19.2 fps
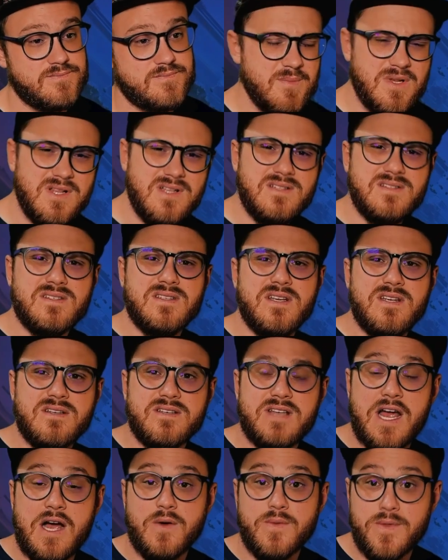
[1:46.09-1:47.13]
But let's say
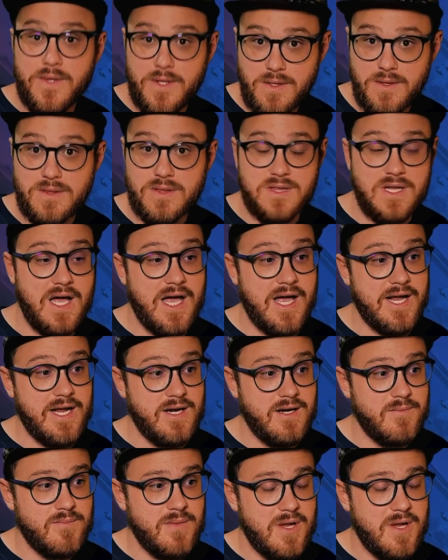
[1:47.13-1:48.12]
down the line,